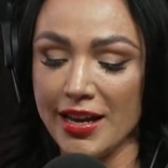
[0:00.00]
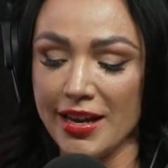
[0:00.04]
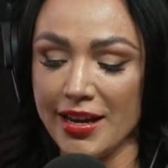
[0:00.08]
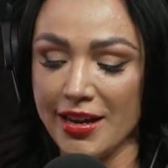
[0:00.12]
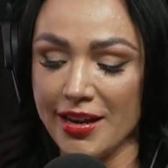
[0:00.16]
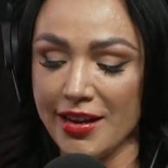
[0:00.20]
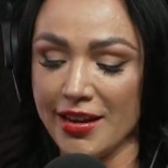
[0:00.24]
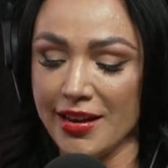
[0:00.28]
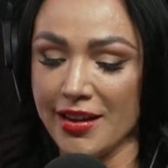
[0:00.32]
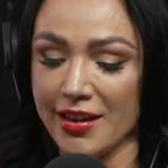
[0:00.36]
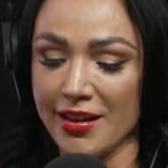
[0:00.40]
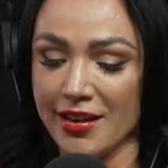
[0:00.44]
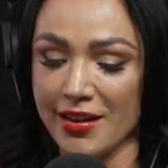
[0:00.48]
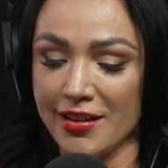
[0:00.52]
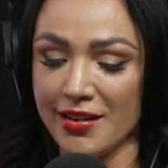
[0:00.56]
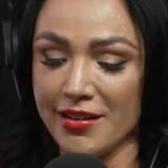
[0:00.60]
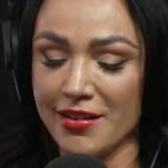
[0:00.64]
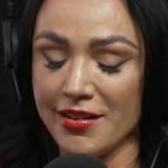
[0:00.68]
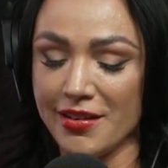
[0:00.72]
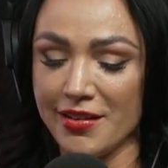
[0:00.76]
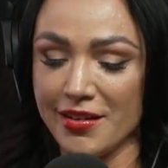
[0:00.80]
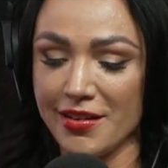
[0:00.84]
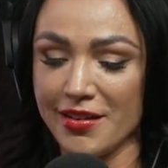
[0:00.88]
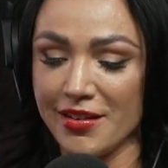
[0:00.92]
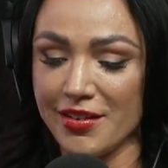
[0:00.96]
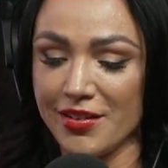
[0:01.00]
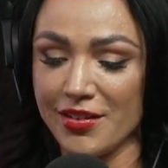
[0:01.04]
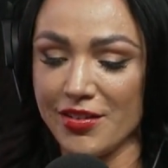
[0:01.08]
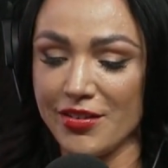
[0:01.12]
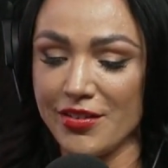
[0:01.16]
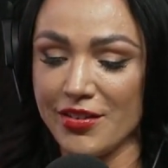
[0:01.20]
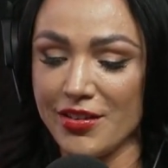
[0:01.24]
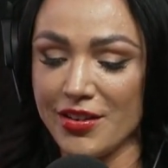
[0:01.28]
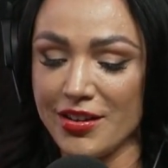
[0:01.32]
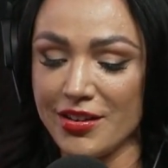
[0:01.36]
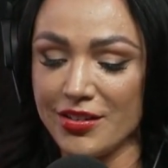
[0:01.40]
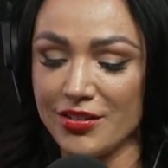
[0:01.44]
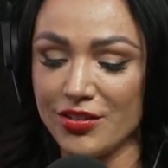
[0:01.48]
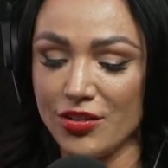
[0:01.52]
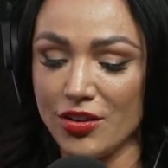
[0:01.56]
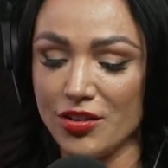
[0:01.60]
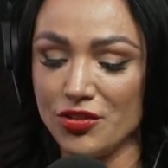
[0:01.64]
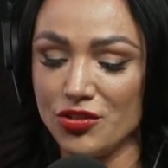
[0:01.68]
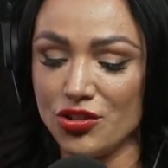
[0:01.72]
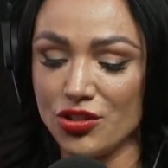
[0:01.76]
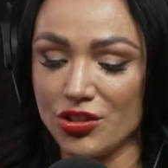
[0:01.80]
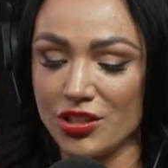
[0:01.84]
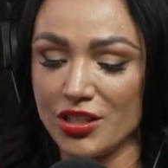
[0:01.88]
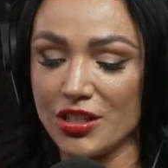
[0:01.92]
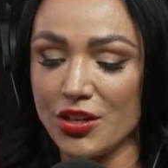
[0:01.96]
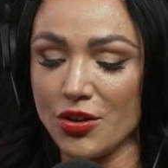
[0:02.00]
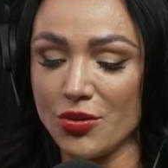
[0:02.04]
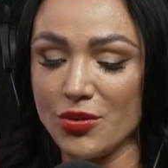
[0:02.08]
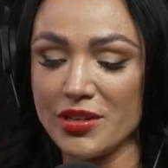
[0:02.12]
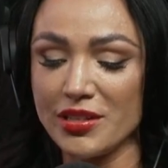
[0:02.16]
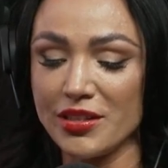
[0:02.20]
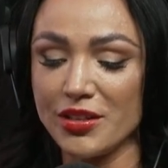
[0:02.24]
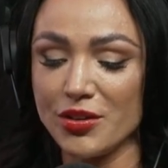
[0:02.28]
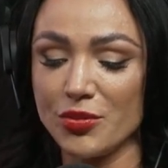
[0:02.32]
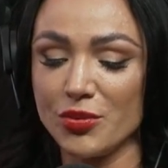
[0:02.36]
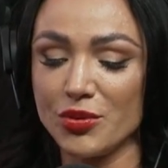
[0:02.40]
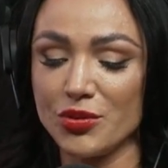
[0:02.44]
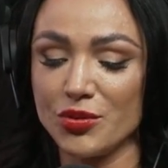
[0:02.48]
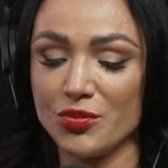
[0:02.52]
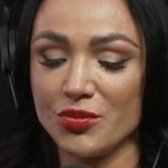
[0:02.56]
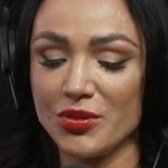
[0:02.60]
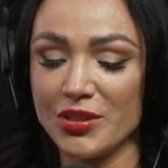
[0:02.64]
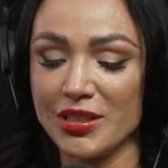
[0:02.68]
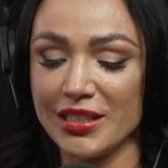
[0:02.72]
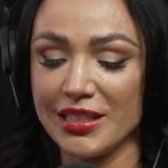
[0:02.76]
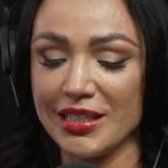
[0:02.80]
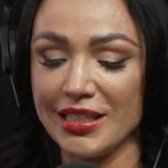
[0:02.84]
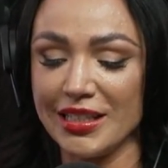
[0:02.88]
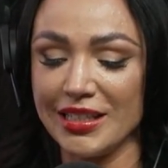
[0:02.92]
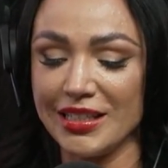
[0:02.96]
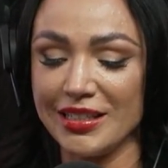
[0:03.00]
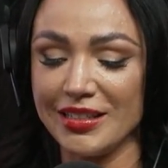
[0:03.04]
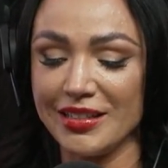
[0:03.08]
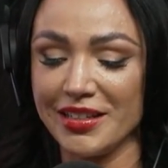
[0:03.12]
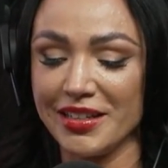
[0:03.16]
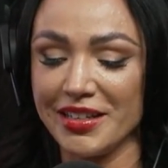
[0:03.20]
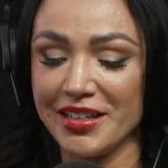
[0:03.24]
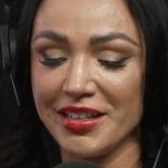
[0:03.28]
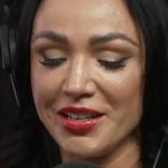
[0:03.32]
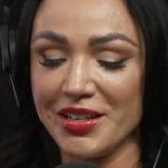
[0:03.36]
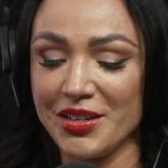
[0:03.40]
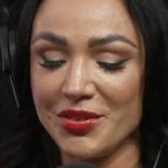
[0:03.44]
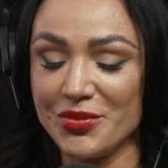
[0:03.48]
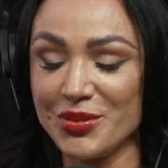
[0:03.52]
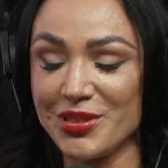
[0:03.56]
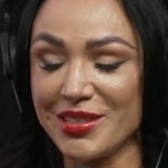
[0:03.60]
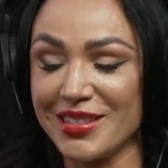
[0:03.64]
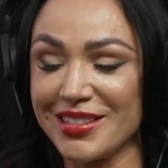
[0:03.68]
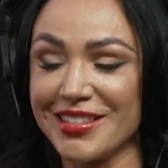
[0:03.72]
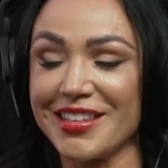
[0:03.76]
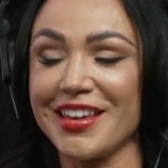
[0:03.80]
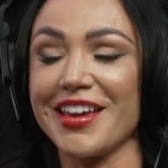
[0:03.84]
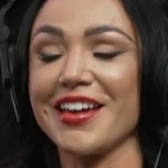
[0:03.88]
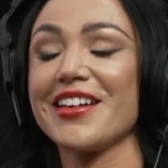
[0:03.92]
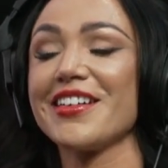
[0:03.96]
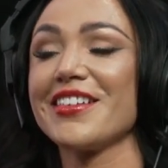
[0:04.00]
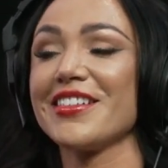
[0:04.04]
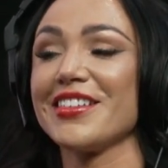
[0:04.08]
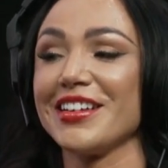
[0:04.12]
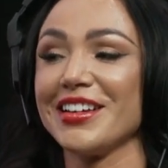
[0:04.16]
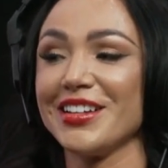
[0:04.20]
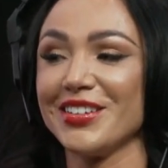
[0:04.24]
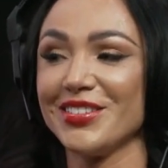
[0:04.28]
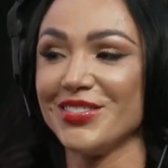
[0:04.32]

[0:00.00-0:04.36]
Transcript: And just going there was it was scary.